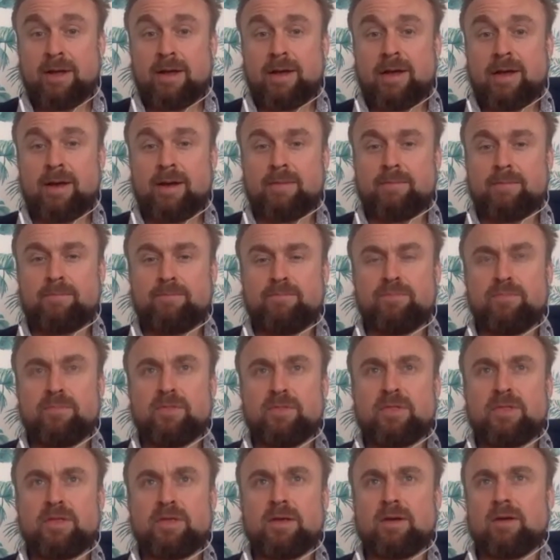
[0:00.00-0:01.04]

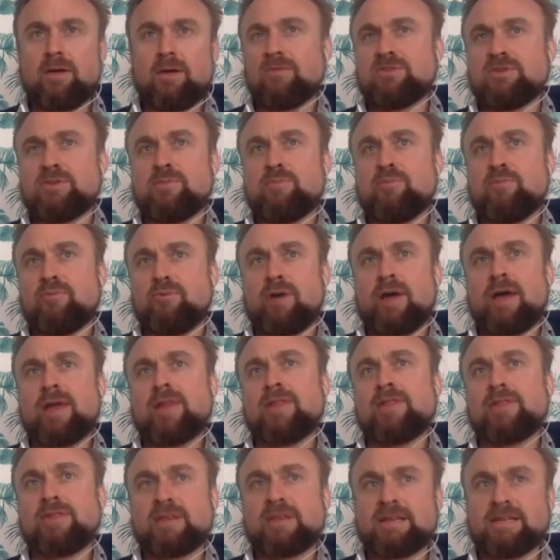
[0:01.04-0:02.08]
obviously
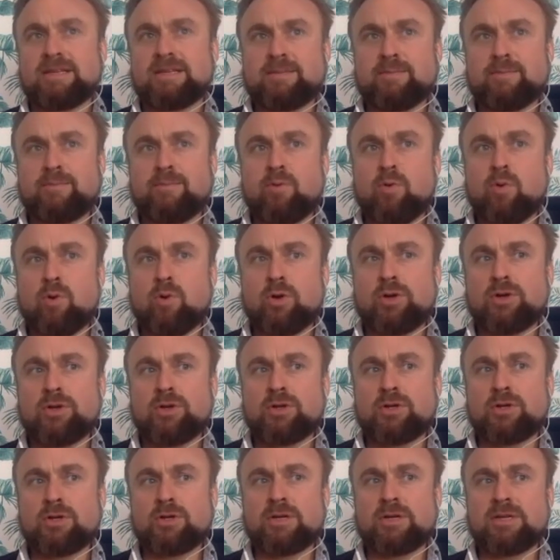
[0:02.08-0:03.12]
breath is important,
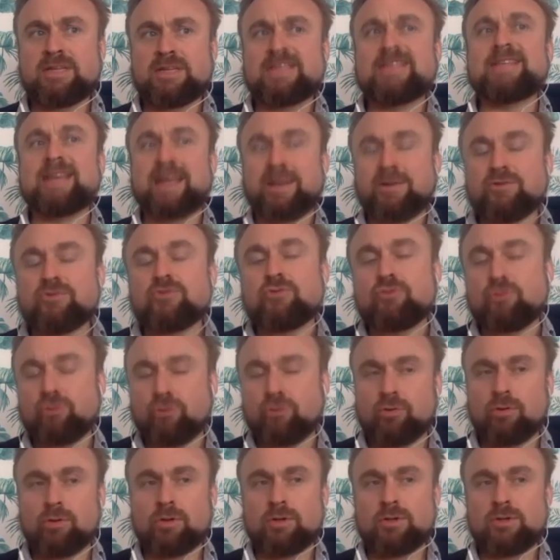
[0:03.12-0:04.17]
is
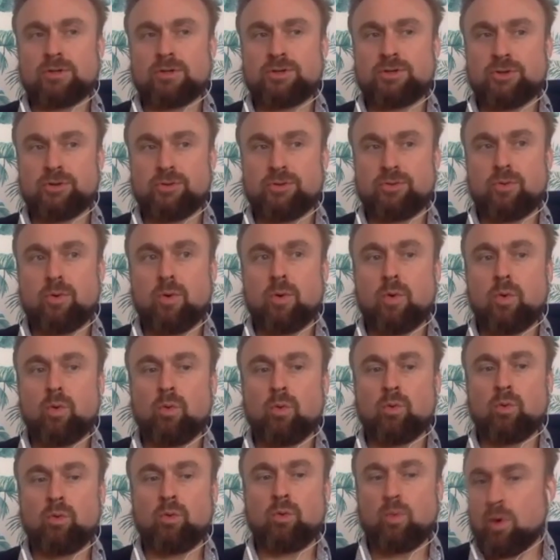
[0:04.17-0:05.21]
central to
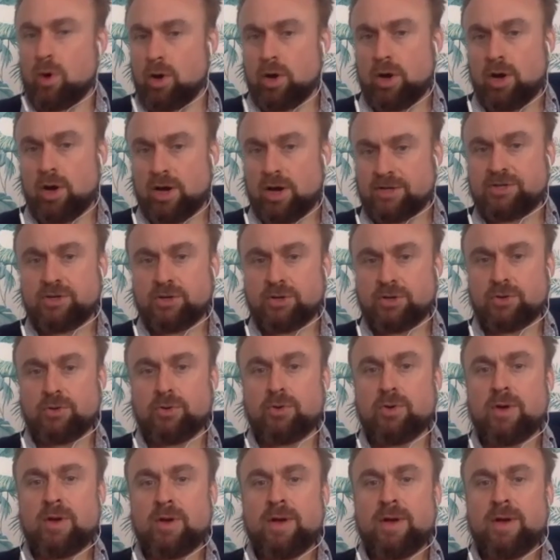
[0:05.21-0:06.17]
all the work I do.